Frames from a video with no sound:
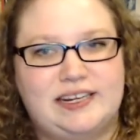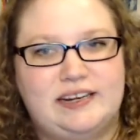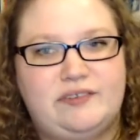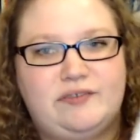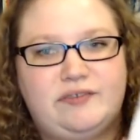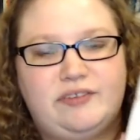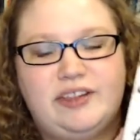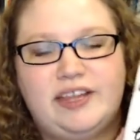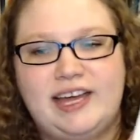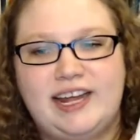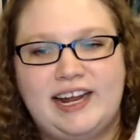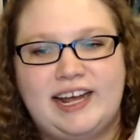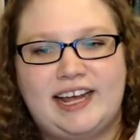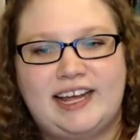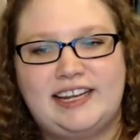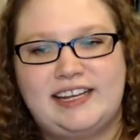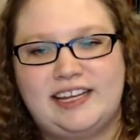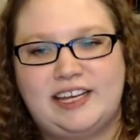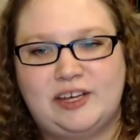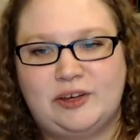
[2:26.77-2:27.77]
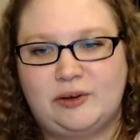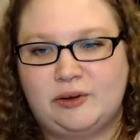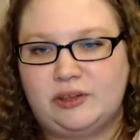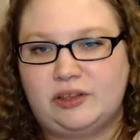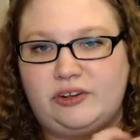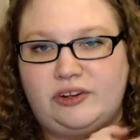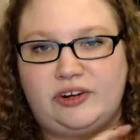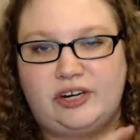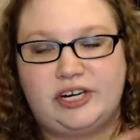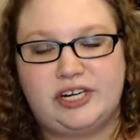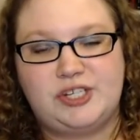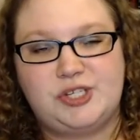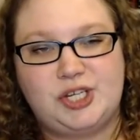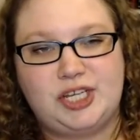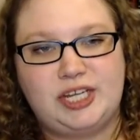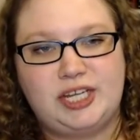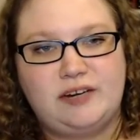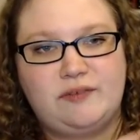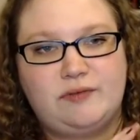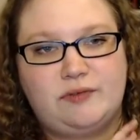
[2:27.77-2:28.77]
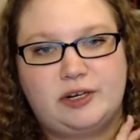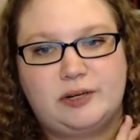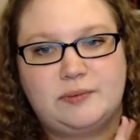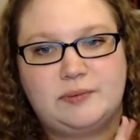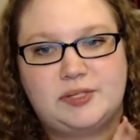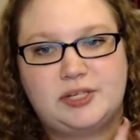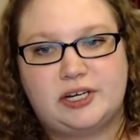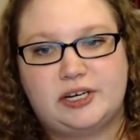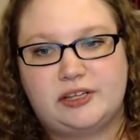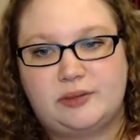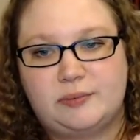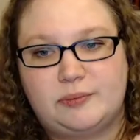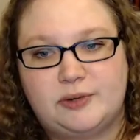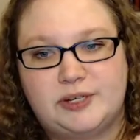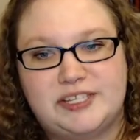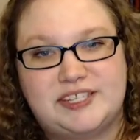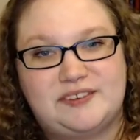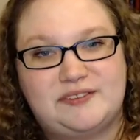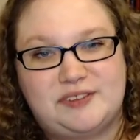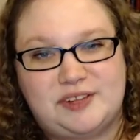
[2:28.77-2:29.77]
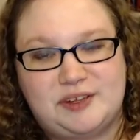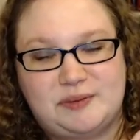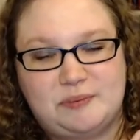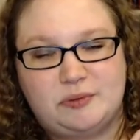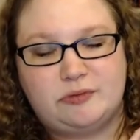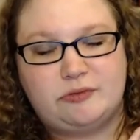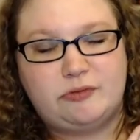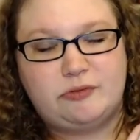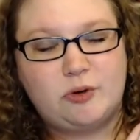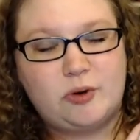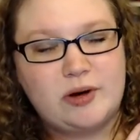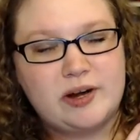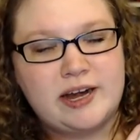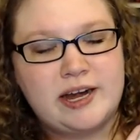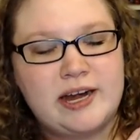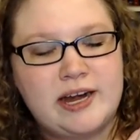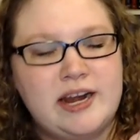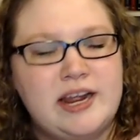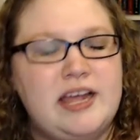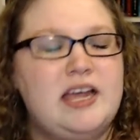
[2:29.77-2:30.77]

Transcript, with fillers: And for that, I had to go with Lara Jean from To All the Boys I've Loved Before.